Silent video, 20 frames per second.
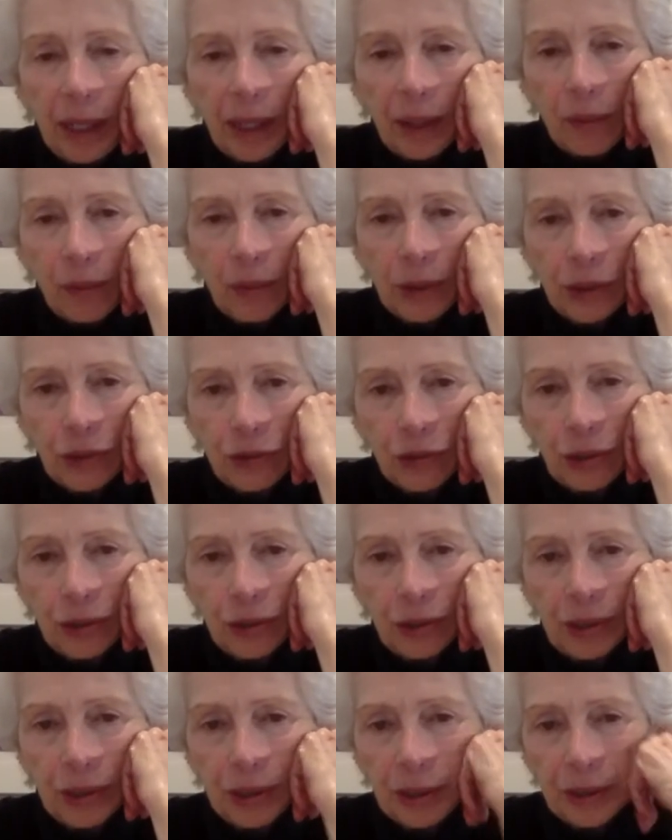which
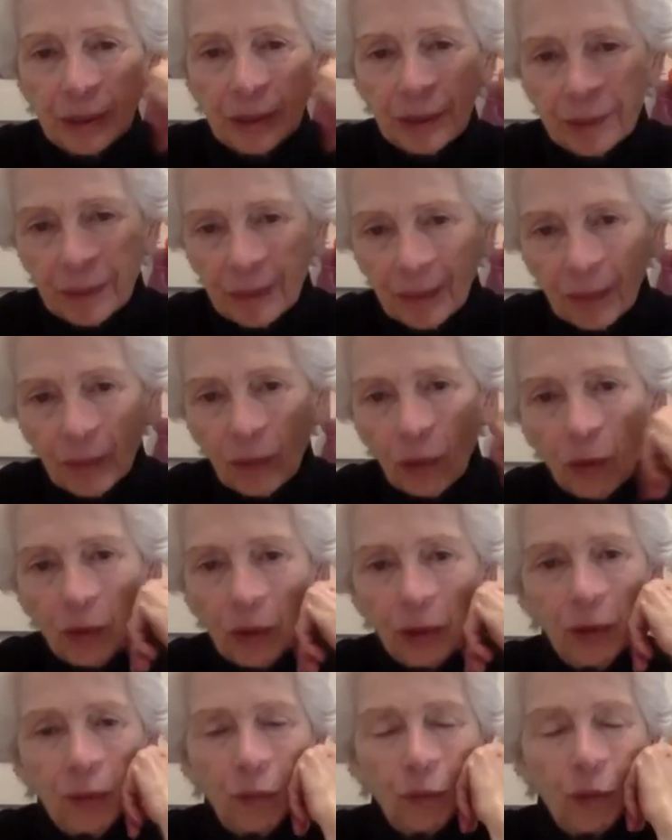is
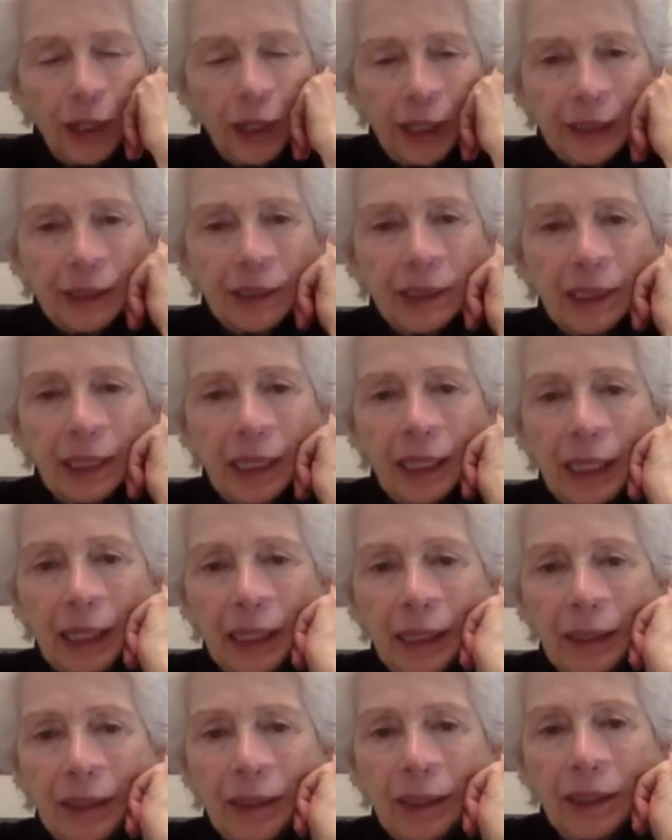north and west,
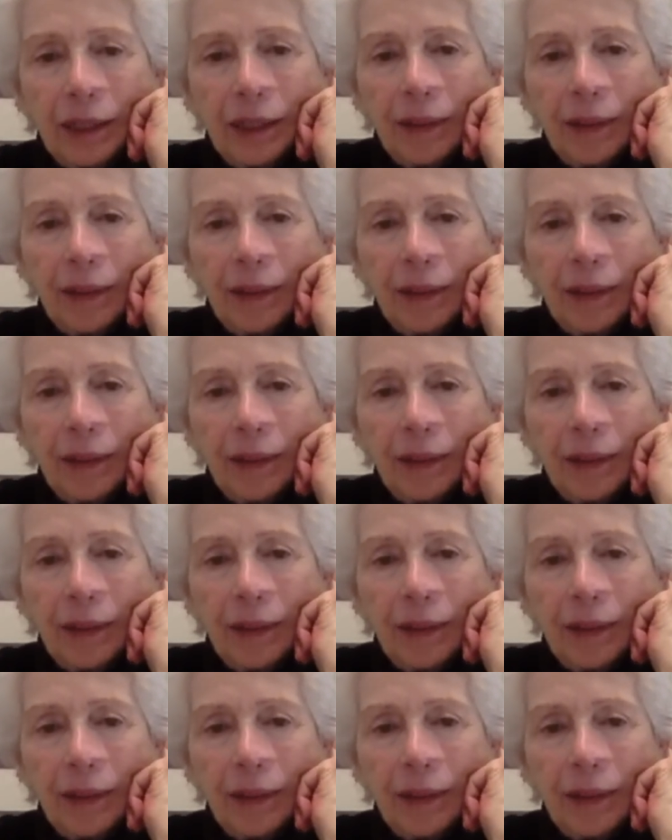and